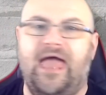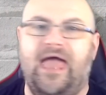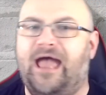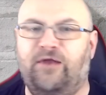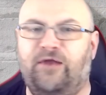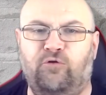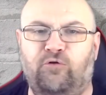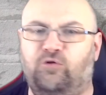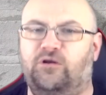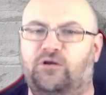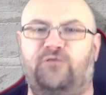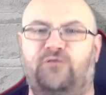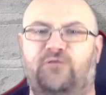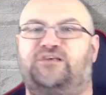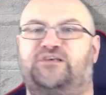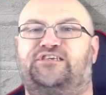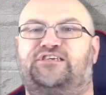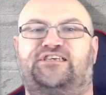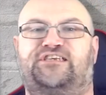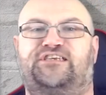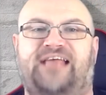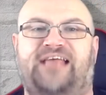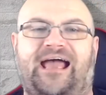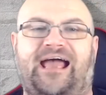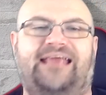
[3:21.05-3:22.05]
And all of this
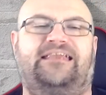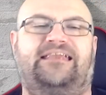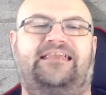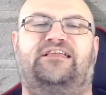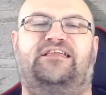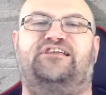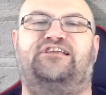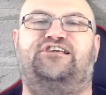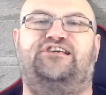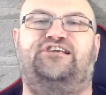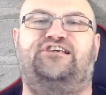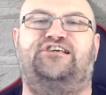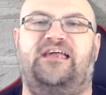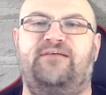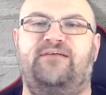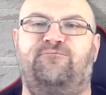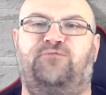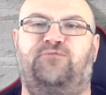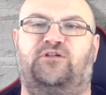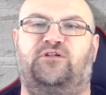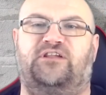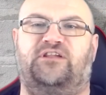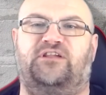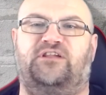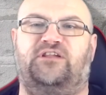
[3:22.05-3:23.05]
scandal and
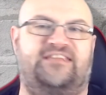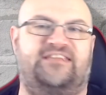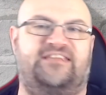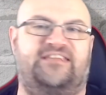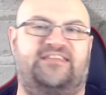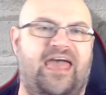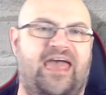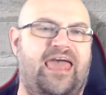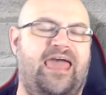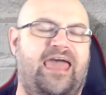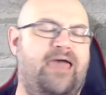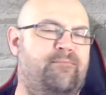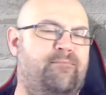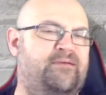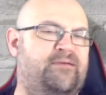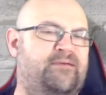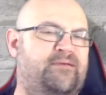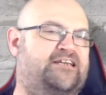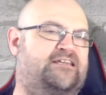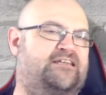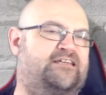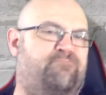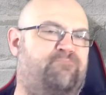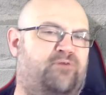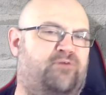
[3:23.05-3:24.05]
shamefulness, the
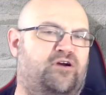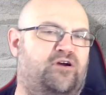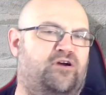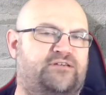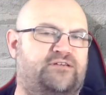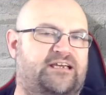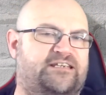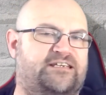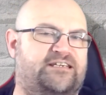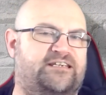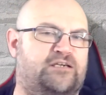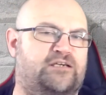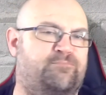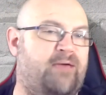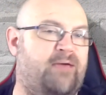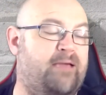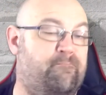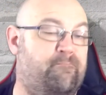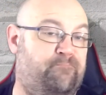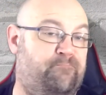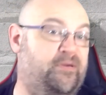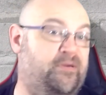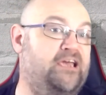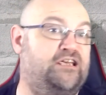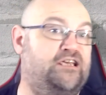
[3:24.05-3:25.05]
images of protesters
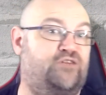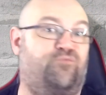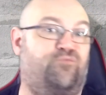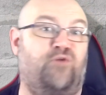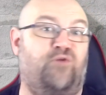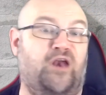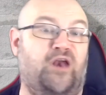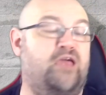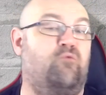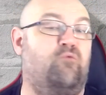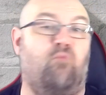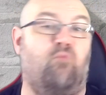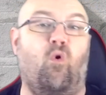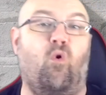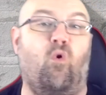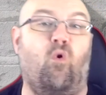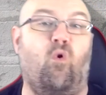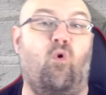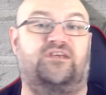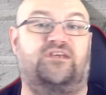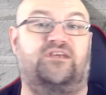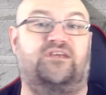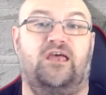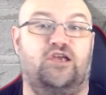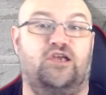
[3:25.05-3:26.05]
being peacefully
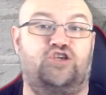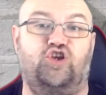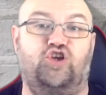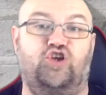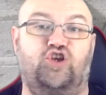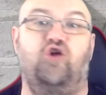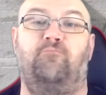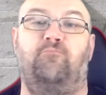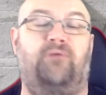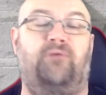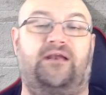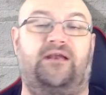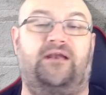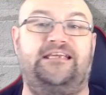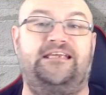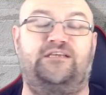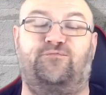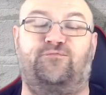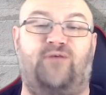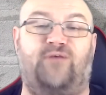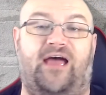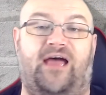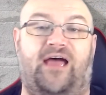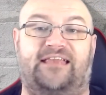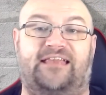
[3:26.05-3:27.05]
walked to police
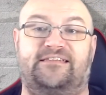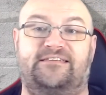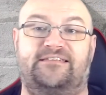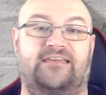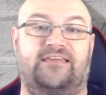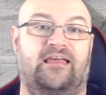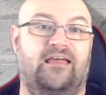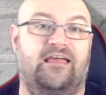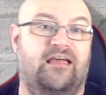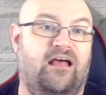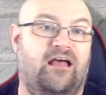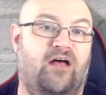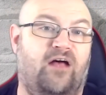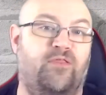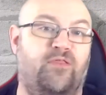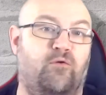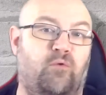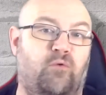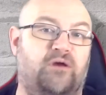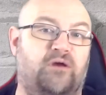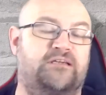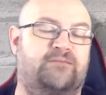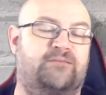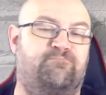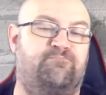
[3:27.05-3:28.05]
vans, are the
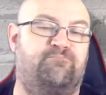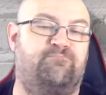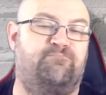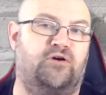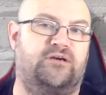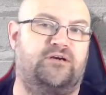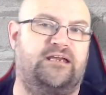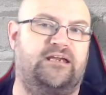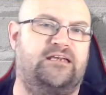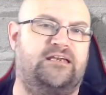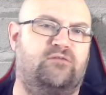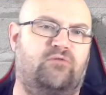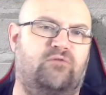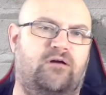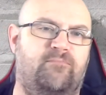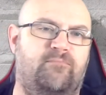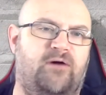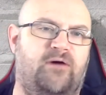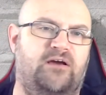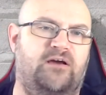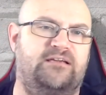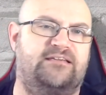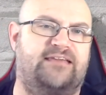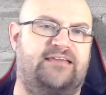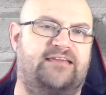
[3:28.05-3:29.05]
ones burned into our
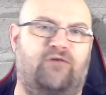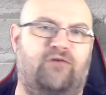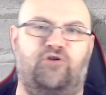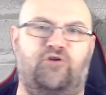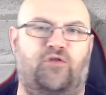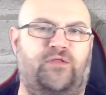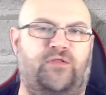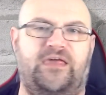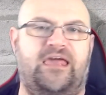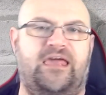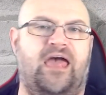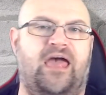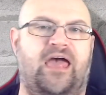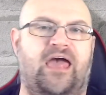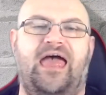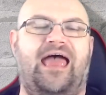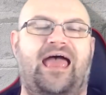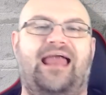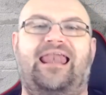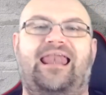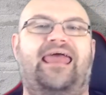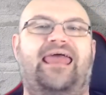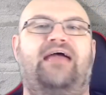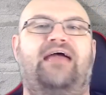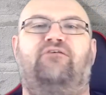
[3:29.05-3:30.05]
minds now, not the
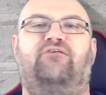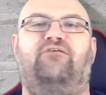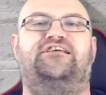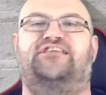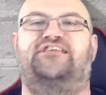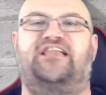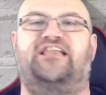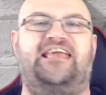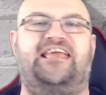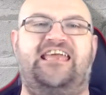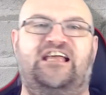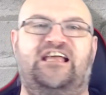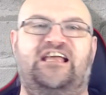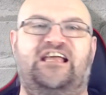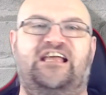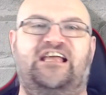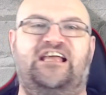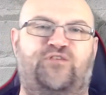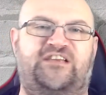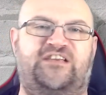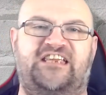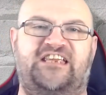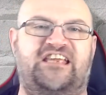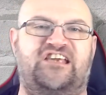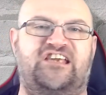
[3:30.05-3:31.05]
hilariously
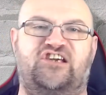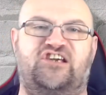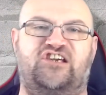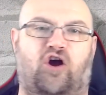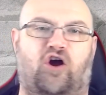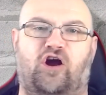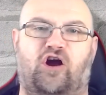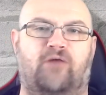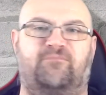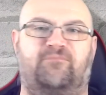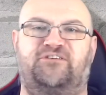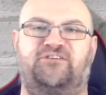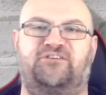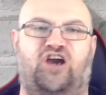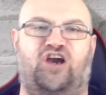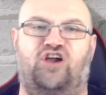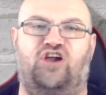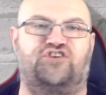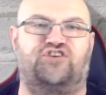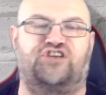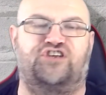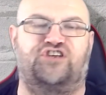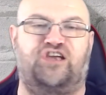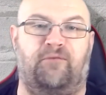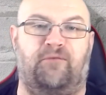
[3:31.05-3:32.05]
ill-fitting garb
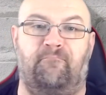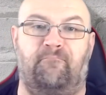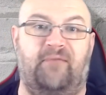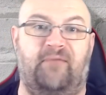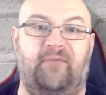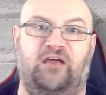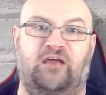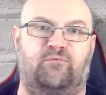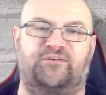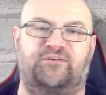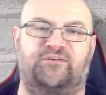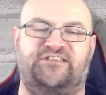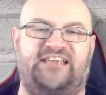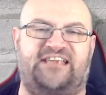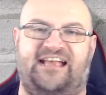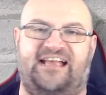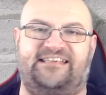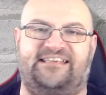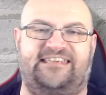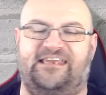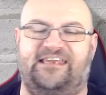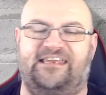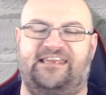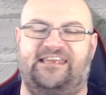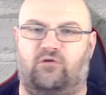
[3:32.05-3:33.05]
Charles and Camilla were
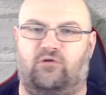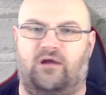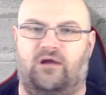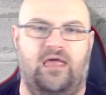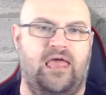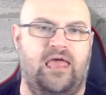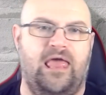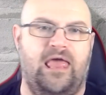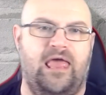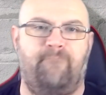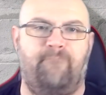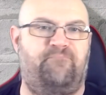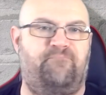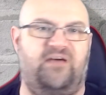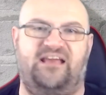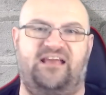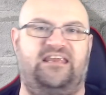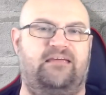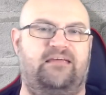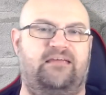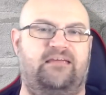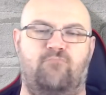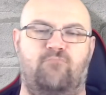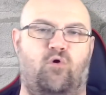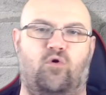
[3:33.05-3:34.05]
sat in, or
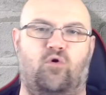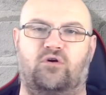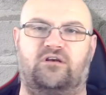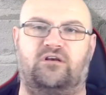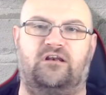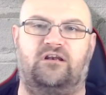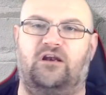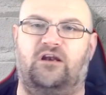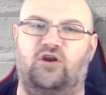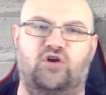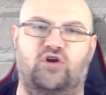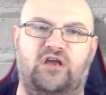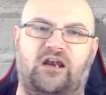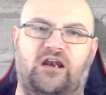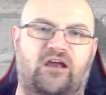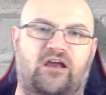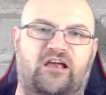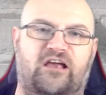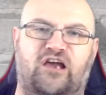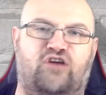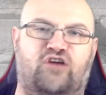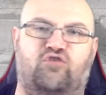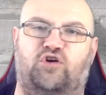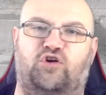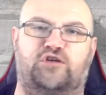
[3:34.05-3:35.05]
Penny Mordaunt looking like
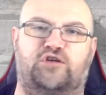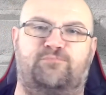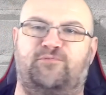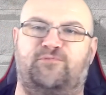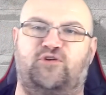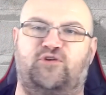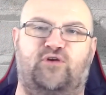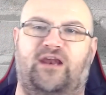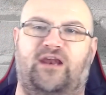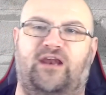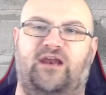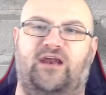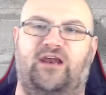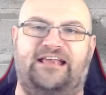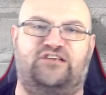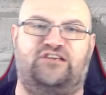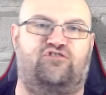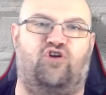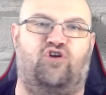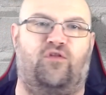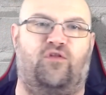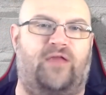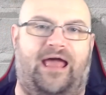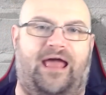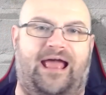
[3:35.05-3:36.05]
a cross between an
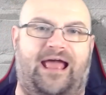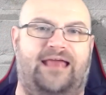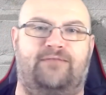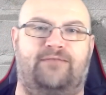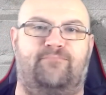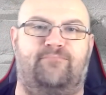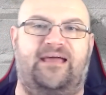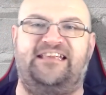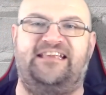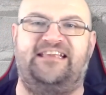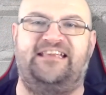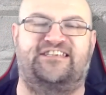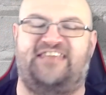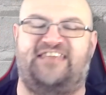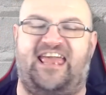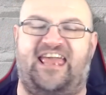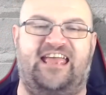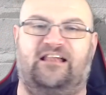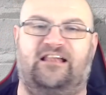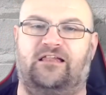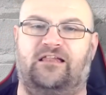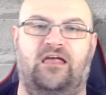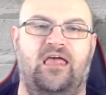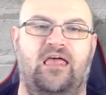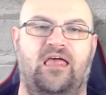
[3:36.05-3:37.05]
extra on The Handmaid's
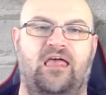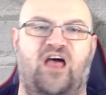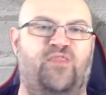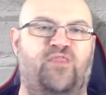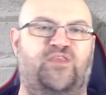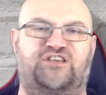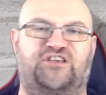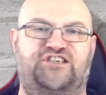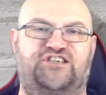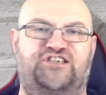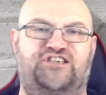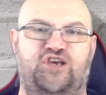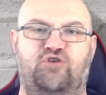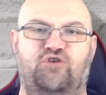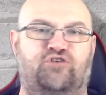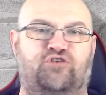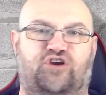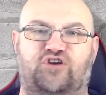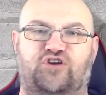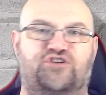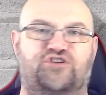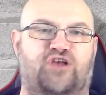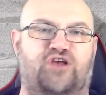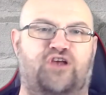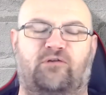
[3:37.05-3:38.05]
Tale and the
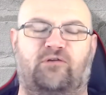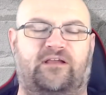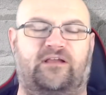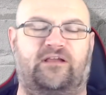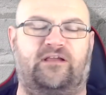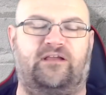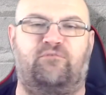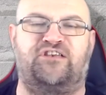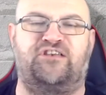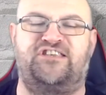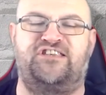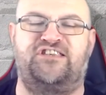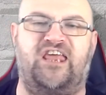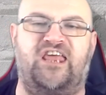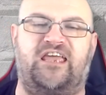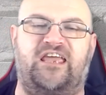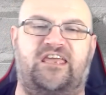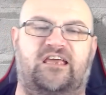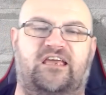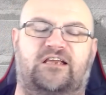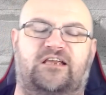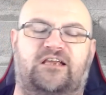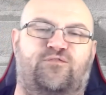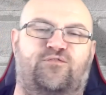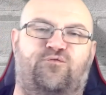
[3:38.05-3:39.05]
Tudors holding that
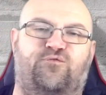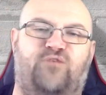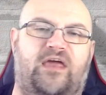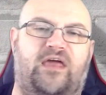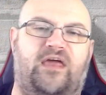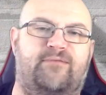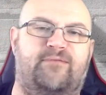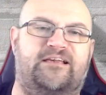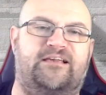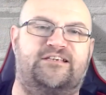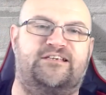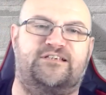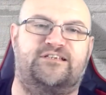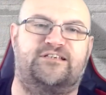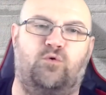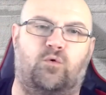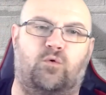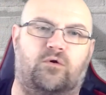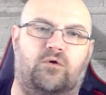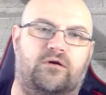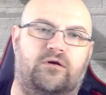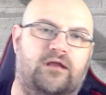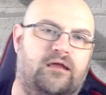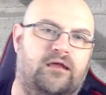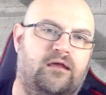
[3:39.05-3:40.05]
ridiculous flaming
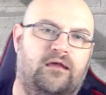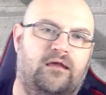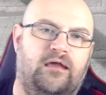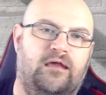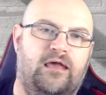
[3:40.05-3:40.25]
sword.